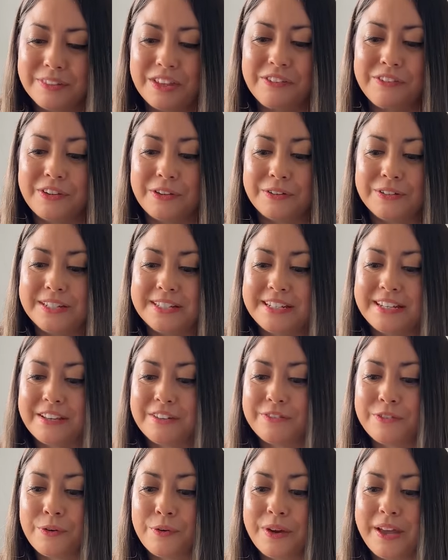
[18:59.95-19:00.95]
if you're knitting
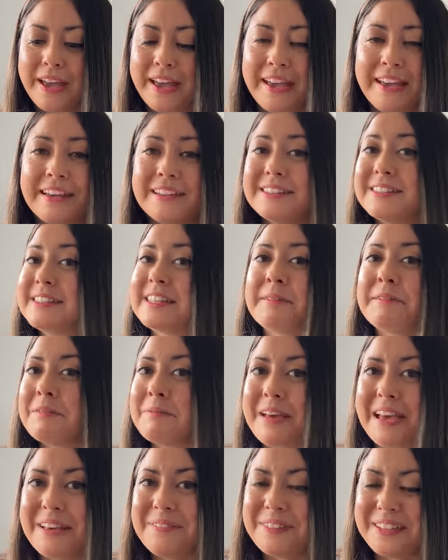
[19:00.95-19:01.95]
for a summer
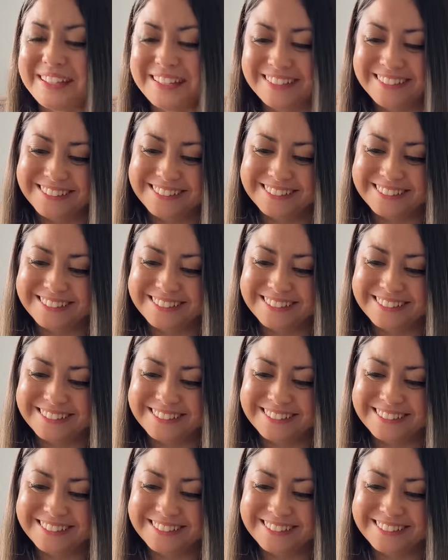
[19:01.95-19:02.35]
baby.